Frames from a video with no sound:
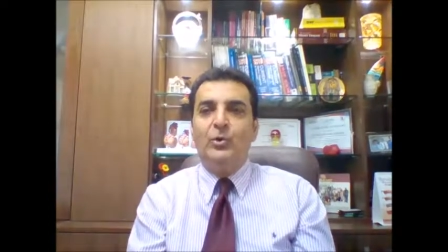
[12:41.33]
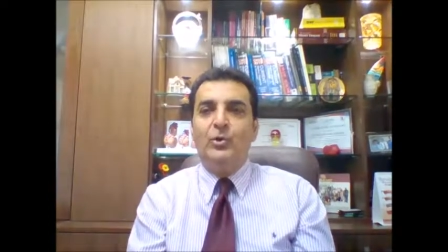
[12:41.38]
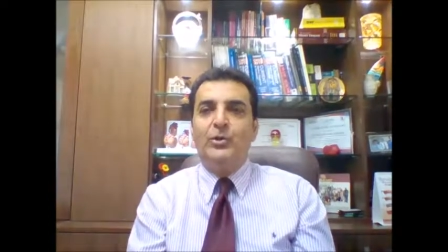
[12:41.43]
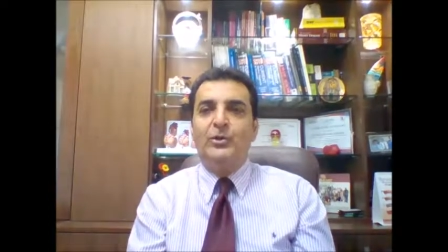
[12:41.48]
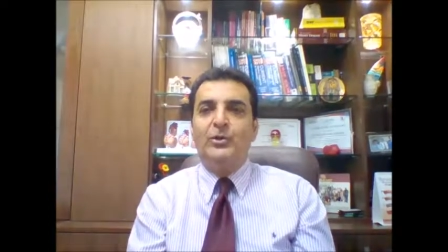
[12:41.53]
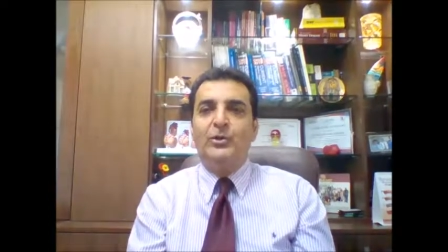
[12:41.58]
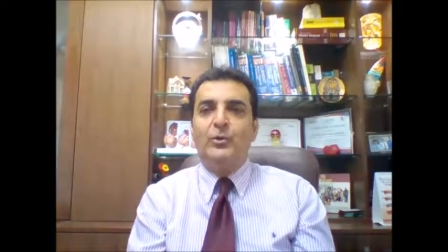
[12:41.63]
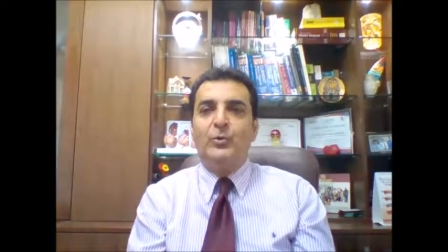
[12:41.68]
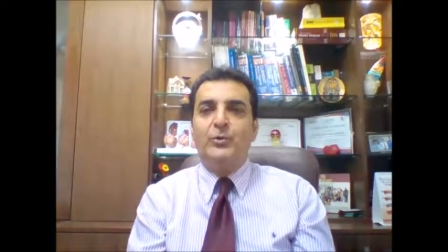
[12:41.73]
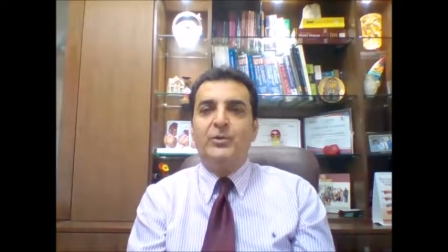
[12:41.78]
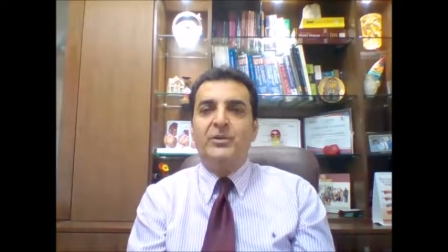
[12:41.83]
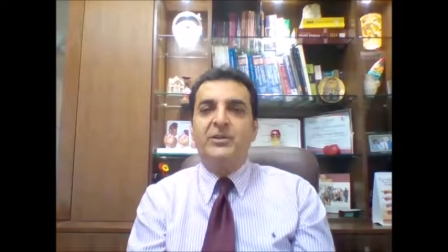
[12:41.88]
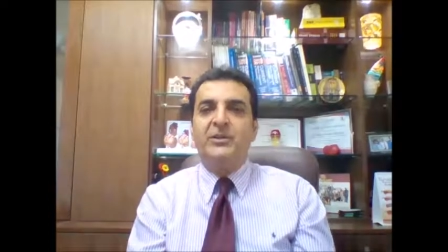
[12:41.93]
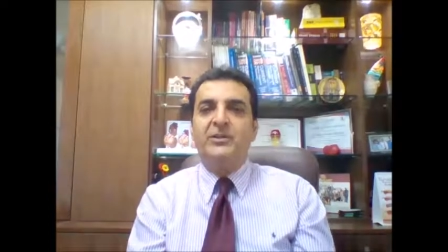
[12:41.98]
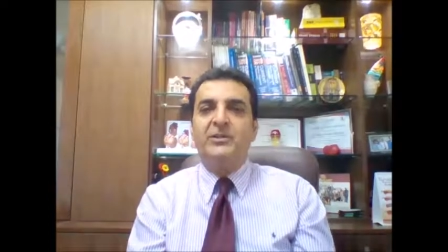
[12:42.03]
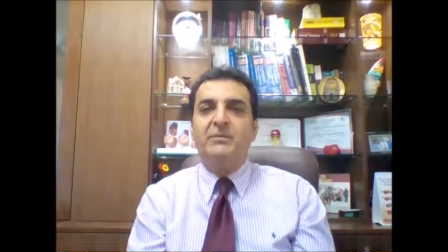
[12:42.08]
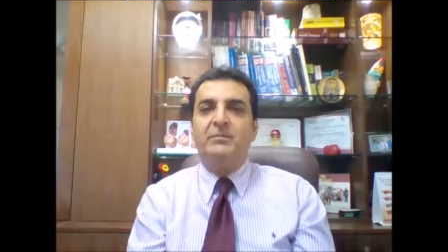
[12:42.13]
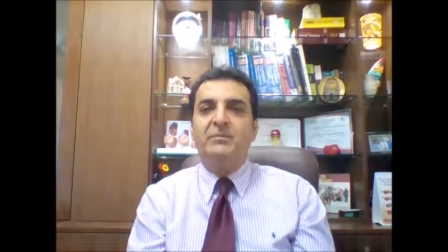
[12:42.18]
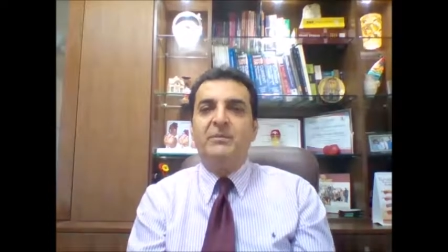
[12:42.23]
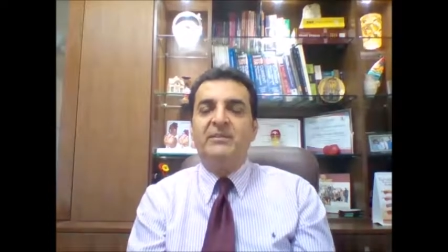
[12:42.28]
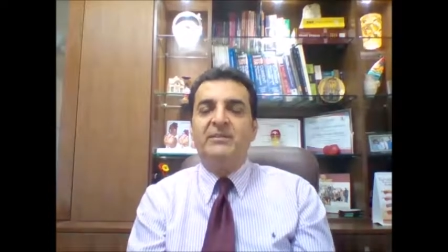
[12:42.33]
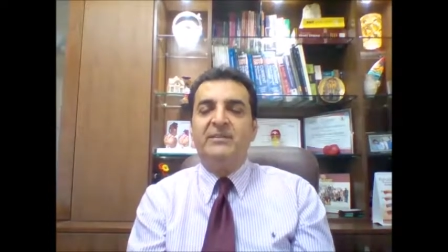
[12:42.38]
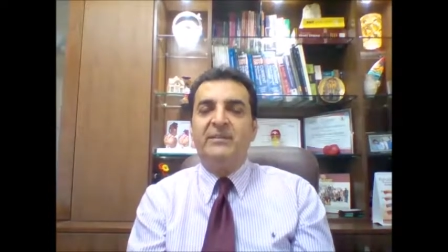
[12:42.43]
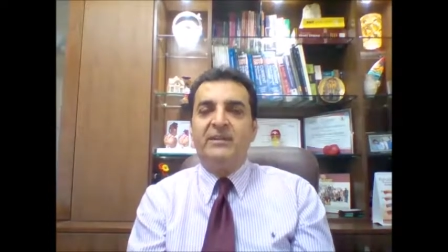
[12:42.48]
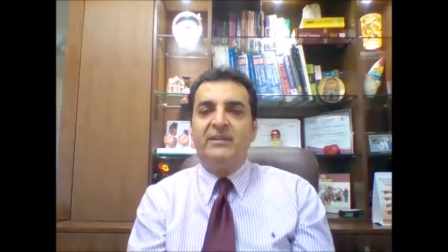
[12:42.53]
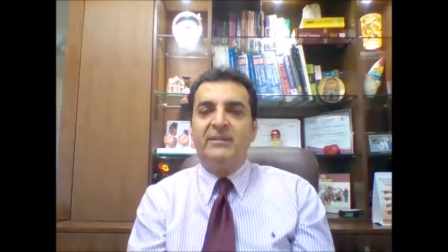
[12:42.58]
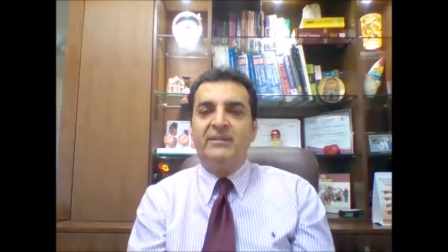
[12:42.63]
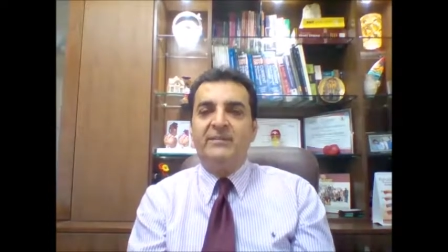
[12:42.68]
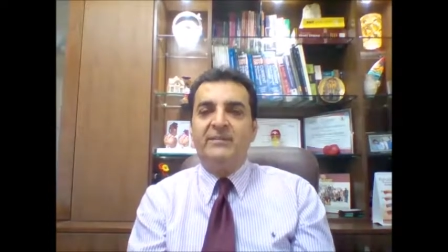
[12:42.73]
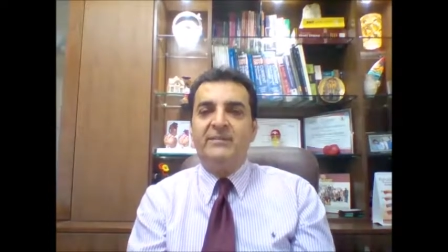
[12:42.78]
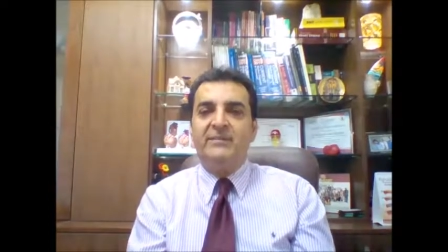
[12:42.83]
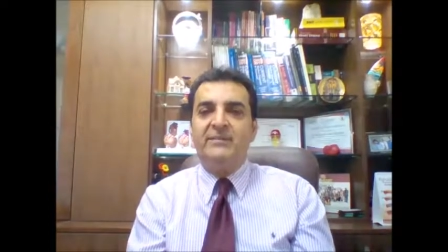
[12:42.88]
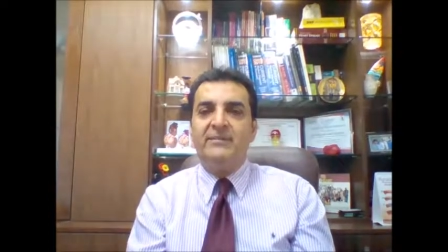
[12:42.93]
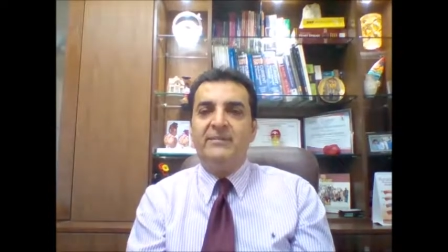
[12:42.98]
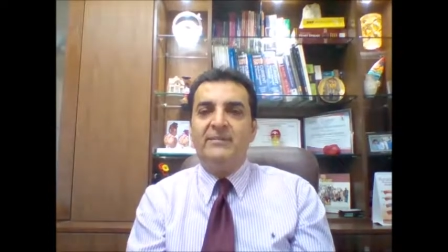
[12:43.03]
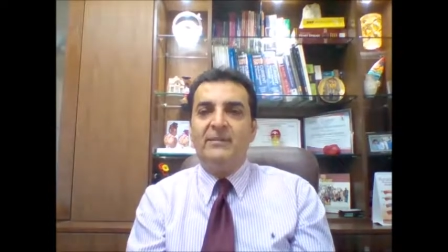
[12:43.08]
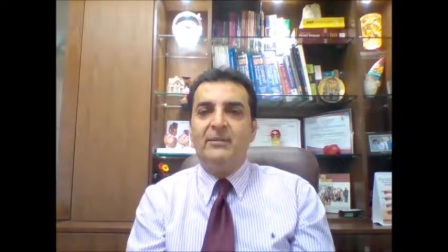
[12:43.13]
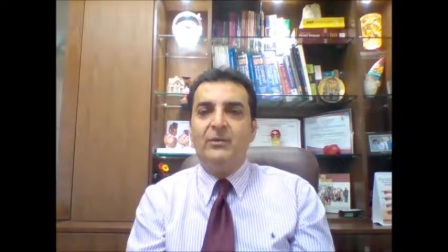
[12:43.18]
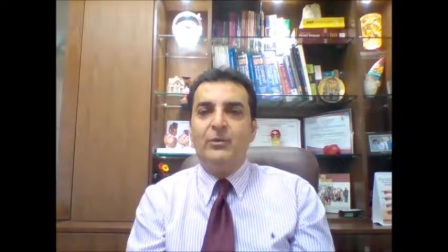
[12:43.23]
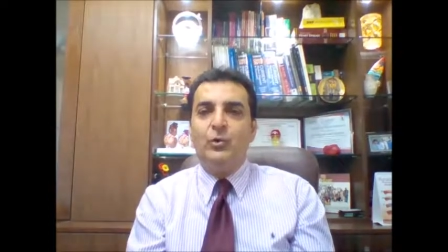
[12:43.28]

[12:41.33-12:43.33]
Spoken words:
or carotid intimal thickness